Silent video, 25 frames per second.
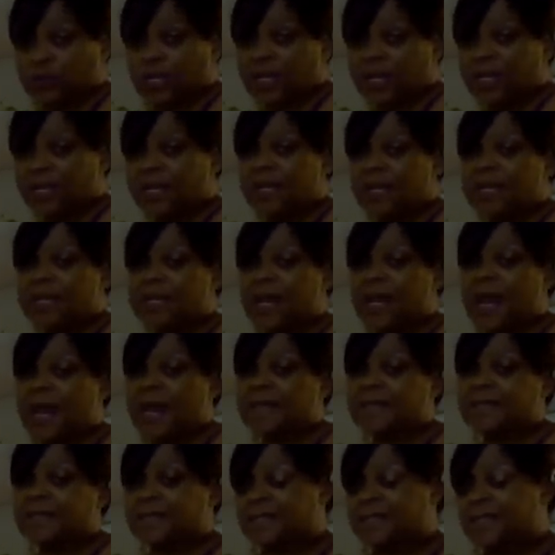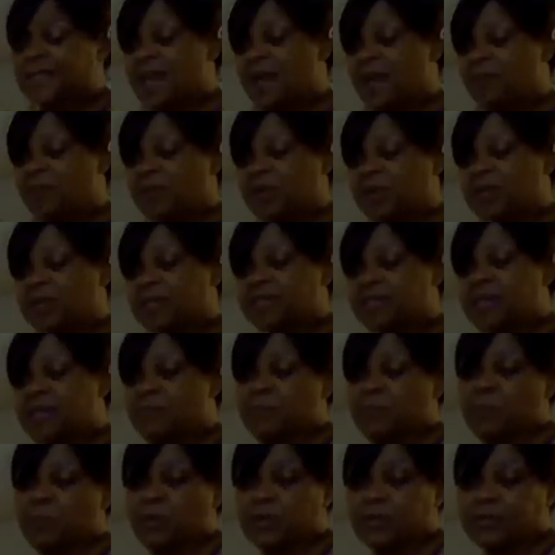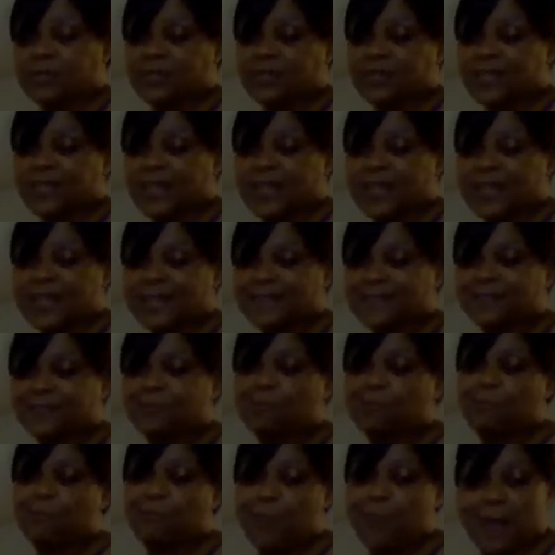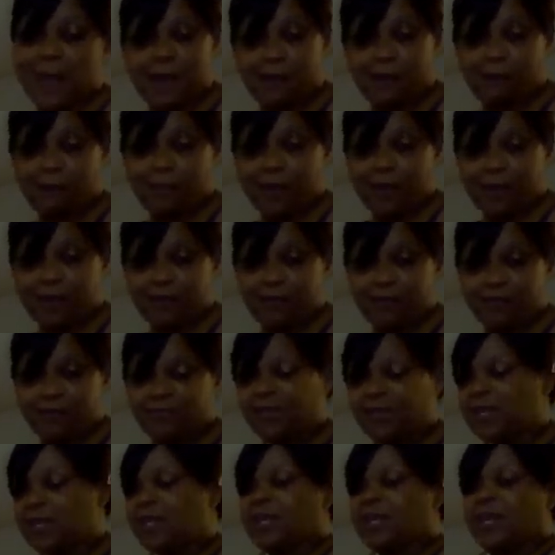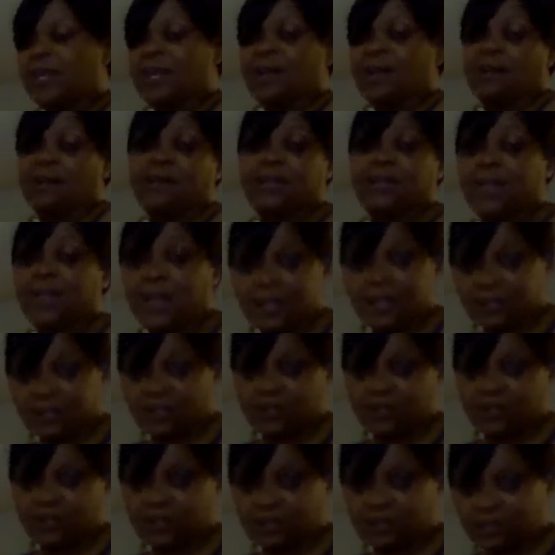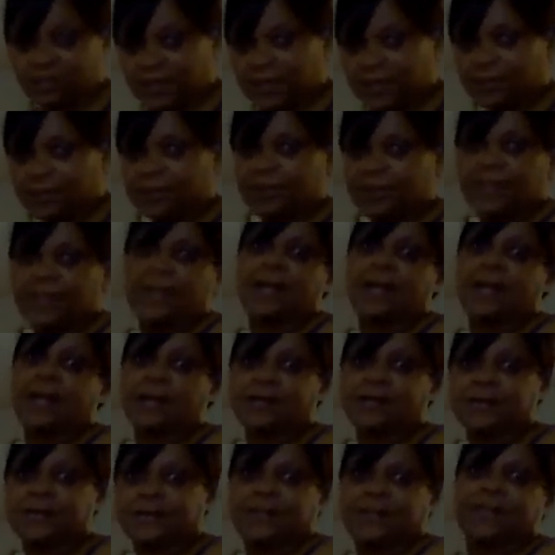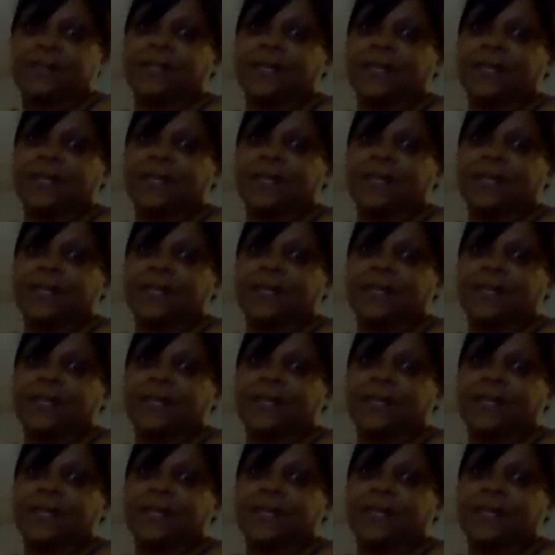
And I did that because I'm a person that likes background and texture and layers and